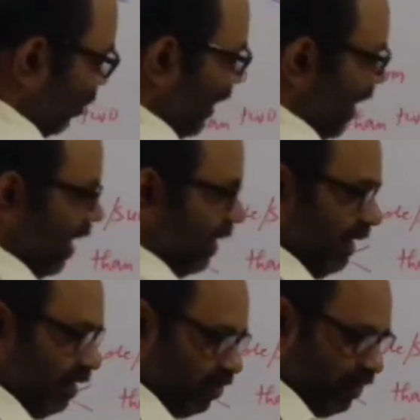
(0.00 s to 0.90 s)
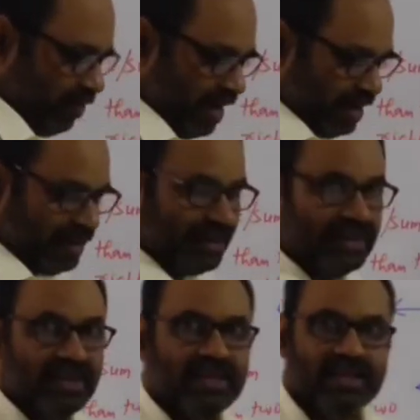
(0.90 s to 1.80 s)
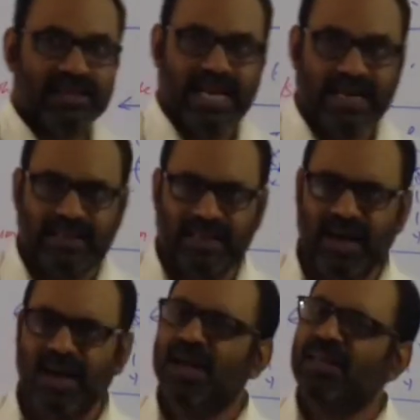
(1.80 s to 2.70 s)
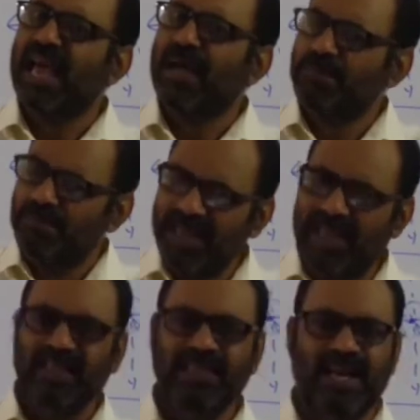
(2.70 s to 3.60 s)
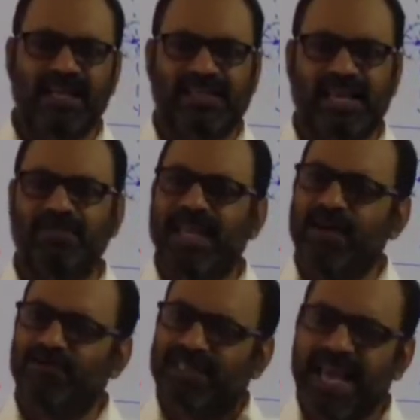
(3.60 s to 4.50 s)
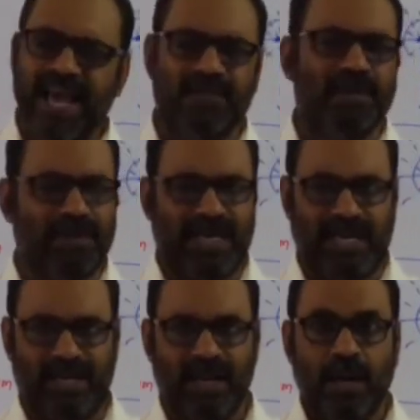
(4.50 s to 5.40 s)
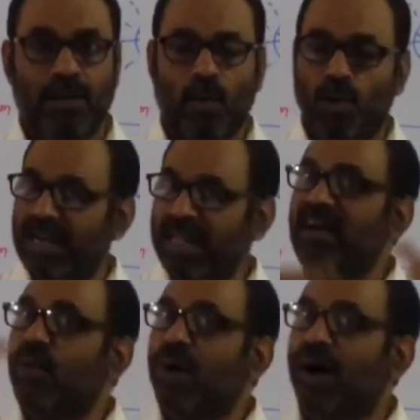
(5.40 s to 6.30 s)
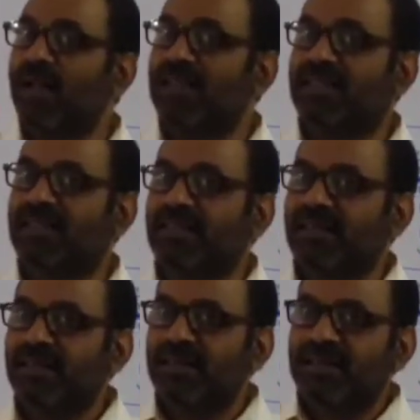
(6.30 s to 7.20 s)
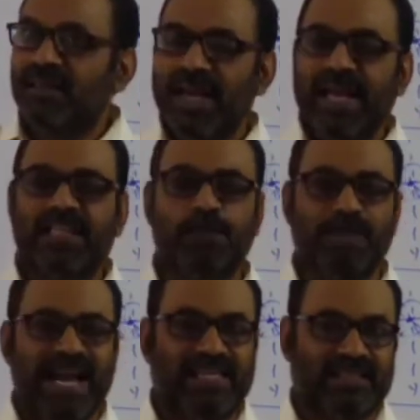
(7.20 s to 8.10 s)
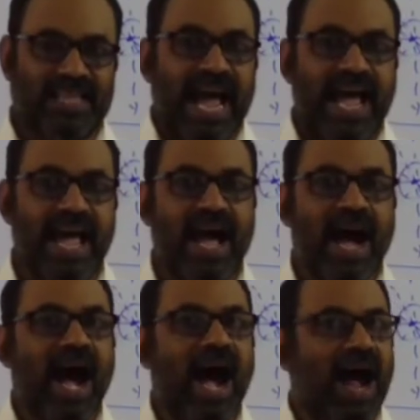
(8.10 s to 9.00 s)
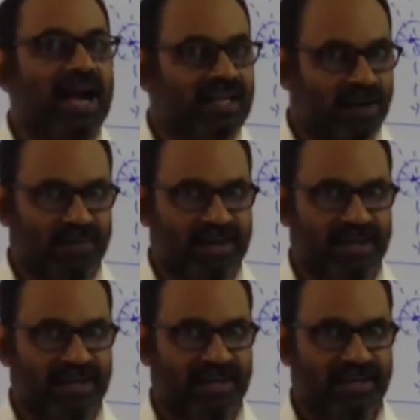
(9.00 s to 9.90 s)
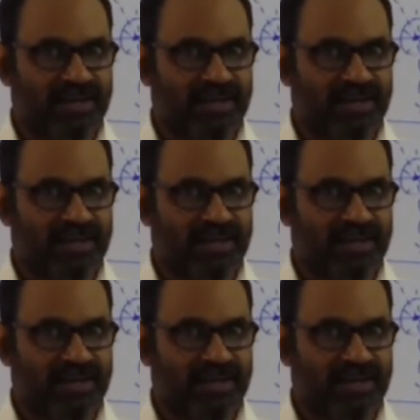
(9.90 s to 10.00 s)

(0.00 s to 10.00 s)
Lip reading: So, they are equivalent. Is that clear? They mean the same. They have same meaning. Only the words expressed there are different.